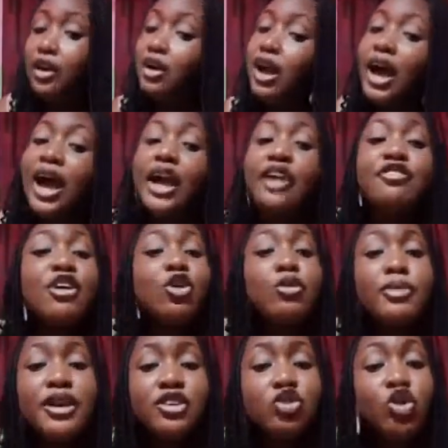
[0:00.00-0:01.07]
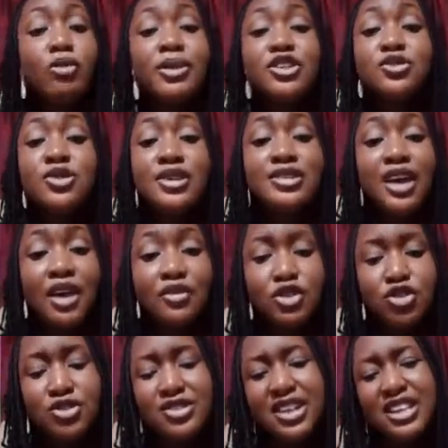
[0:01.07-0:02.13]
I recommend it. All my students have it,
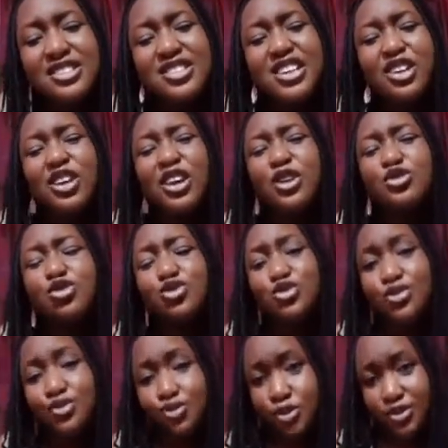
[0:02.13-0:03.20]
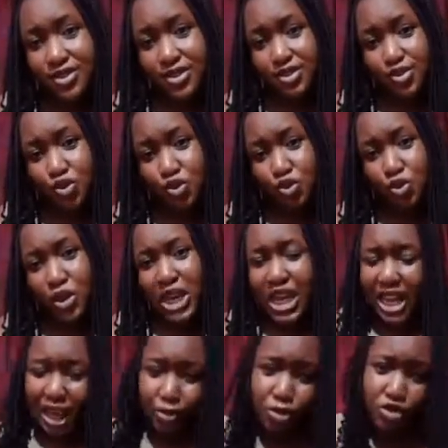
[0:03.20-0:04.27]
just that they're not allowed to use phones in school,
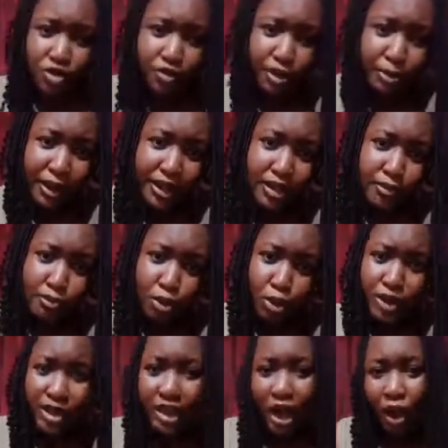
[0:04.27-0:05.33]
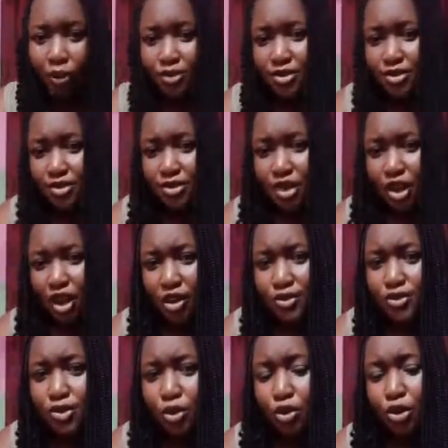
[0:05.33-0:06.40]
and most of them are in the boarding house.
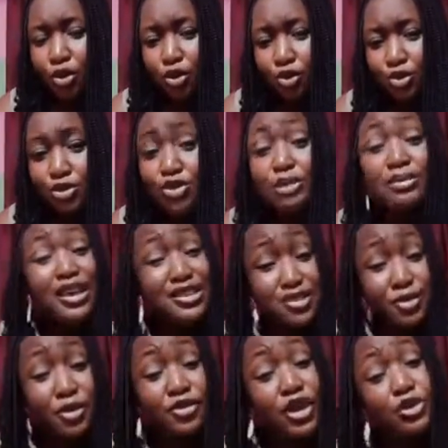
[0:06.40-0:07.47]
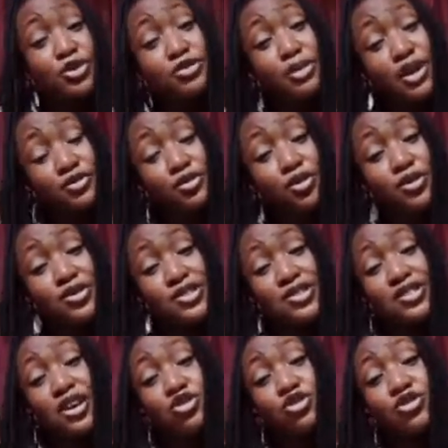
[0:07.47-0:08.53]
So sometimes some of them use my phones
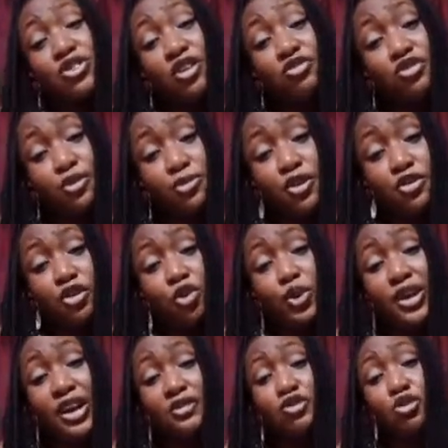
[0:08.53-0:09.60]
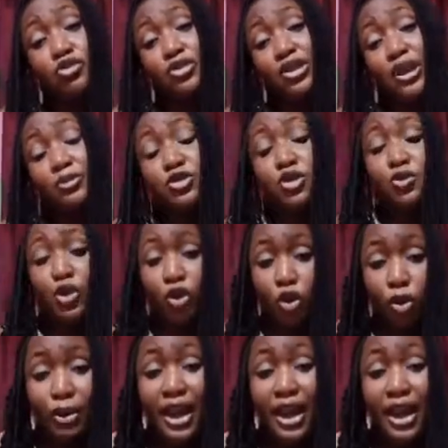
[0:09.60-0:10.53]
during their free period where they have to go to the library. Some will come.